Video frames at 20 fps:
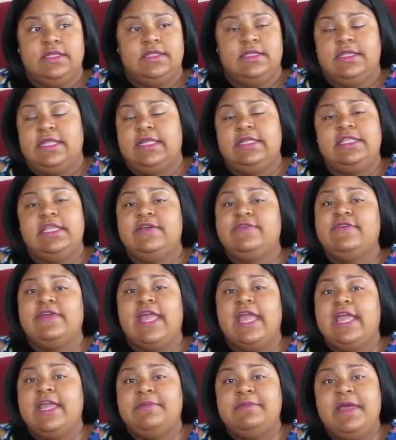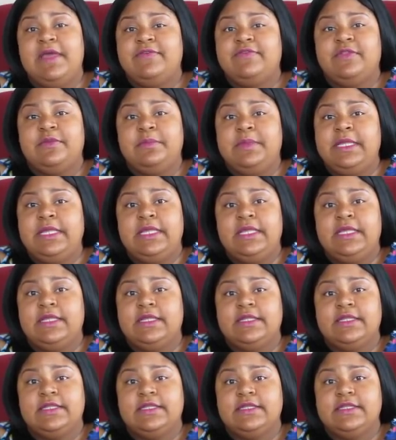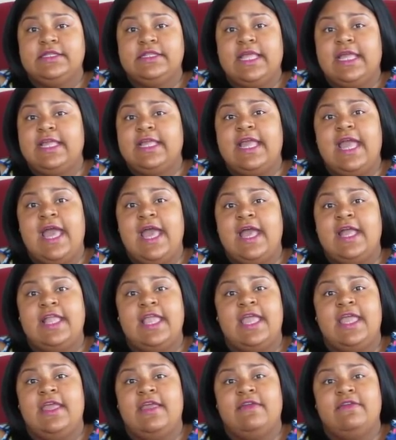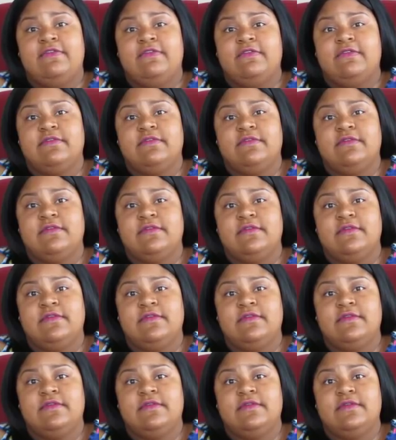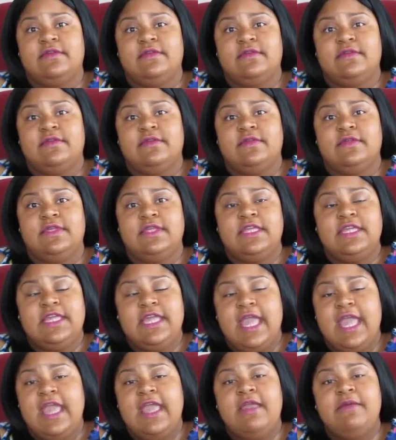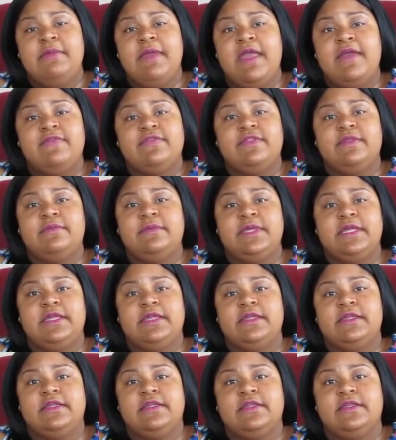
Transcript: they never came after me like God has. He came after me.